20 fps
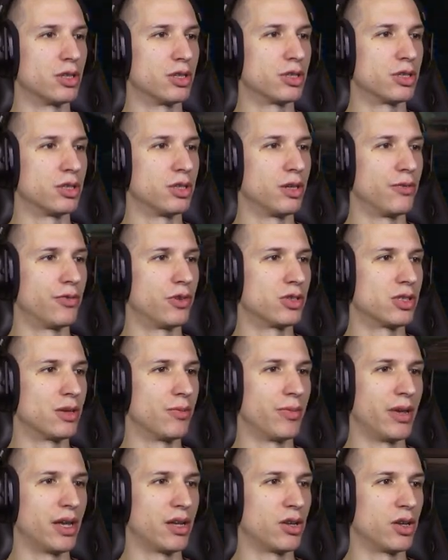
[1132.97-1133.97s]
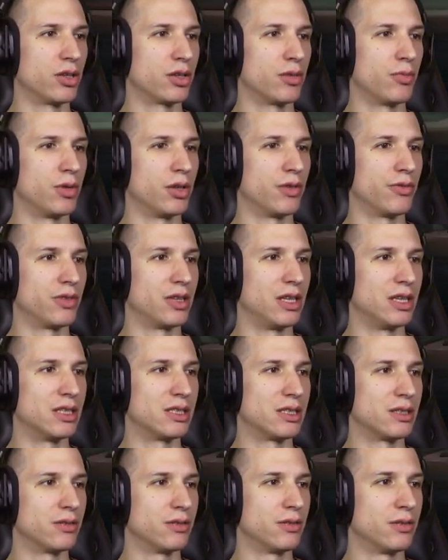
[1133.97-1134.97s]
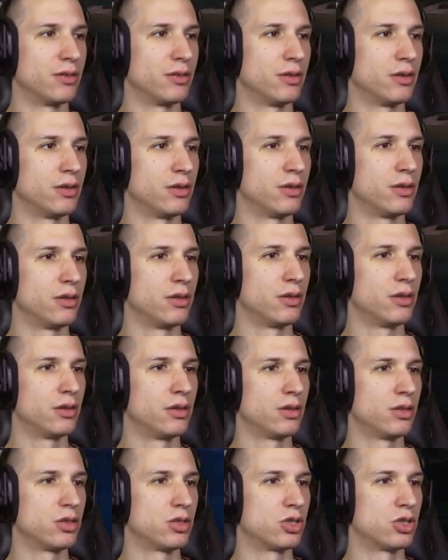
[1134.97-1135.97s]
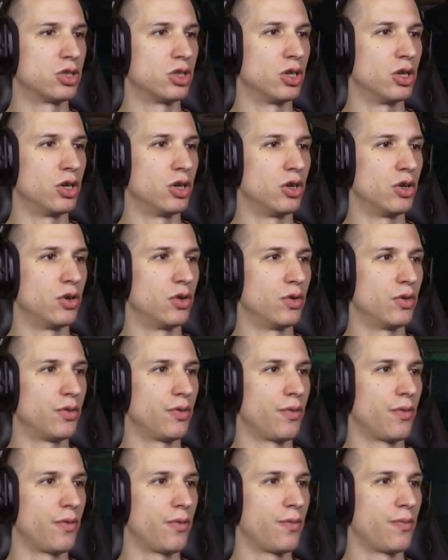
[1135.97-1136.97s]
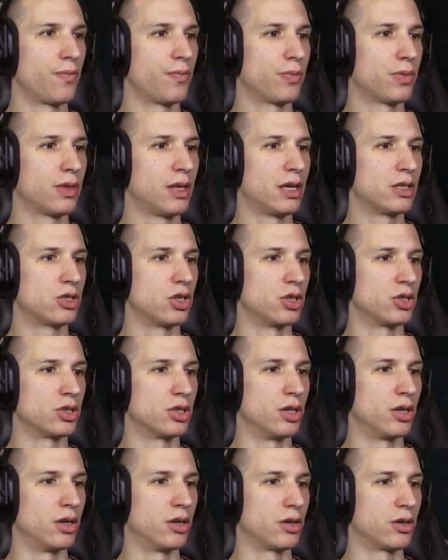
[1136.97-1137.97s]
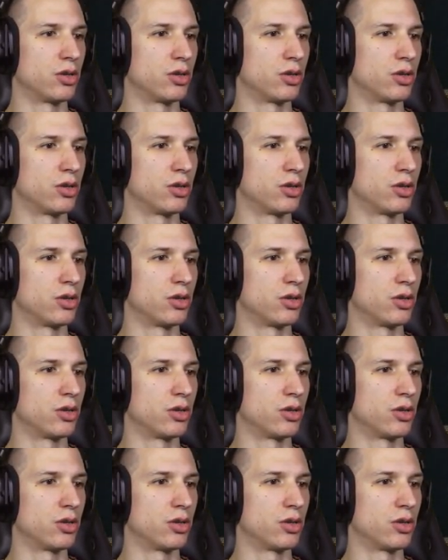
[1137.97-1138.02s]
also the first time we encountered one of these. So, that's also a